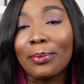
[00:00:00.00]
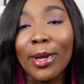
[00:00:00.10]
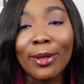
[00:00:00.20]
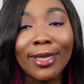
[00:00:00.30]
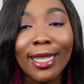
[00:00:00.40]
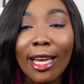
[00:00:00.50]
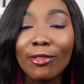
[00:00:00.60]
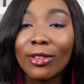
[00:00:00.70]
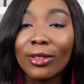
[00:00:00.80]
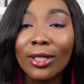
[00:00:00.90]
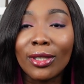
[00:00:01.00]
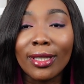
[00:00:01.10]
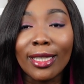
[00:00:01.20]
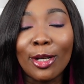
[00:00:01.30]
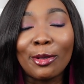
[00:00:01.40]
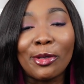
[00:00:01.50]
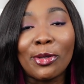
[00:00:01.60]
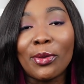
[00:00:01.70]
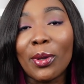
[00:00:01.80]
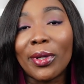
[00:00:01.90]
It melted after a day or
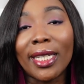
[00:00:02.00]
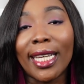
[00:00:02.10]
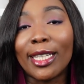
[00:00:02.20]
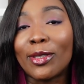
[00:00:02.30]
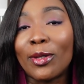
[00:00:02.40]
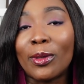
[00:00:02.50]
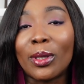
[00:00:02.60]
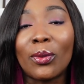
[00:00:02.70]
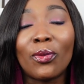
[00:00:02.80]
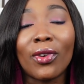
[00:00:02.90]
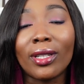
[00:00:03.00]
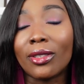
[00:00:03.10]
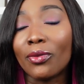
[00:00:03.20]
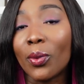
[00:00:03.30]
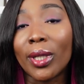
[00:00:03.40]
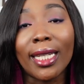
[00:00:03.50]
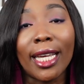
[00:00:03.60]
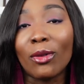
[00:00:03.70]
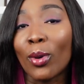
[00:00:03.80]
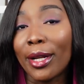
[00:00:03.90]
two and we didn't get snow. So first of all, we didn't
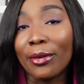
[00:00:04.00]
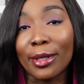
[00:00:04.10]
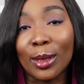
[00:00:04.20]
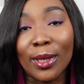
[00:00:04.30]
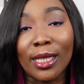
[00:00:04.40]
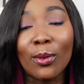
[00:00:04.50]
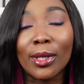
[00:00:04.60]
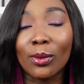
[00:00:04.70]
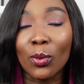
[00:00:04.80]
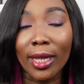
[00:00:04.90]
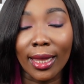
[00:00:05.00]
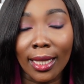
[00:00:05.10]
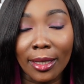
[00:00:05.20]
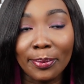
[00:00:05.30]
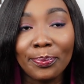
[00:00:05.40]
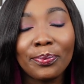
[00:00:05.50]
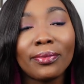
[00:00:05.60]
get white Christmas. That was one thing.